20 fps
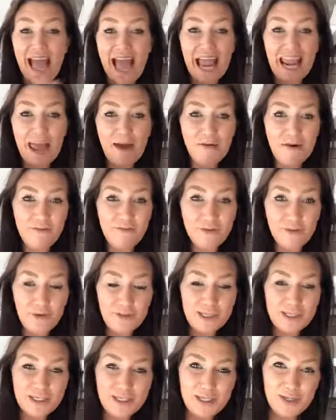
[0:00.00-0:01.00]
Hello
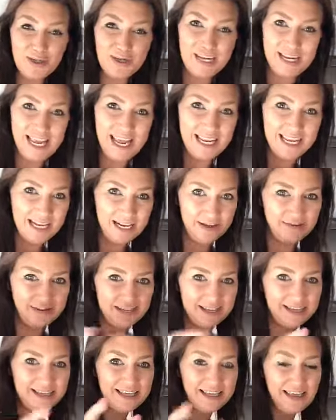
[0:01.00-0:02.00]
everyone that's tuning in. You'll have to
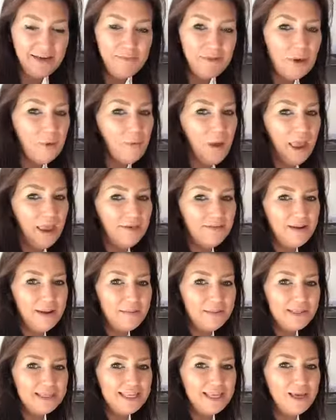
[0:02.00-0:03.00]
give me a wave.
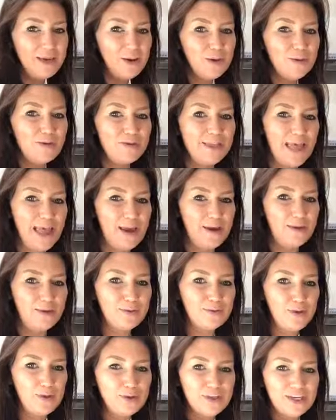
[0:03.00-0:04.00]
Let me see who's there,
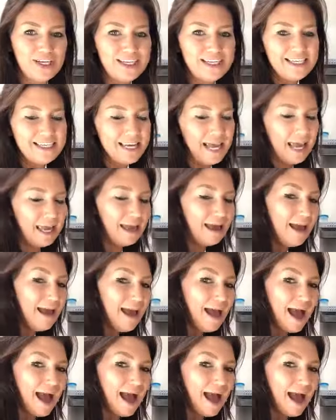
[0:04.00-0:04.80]
who's watching today.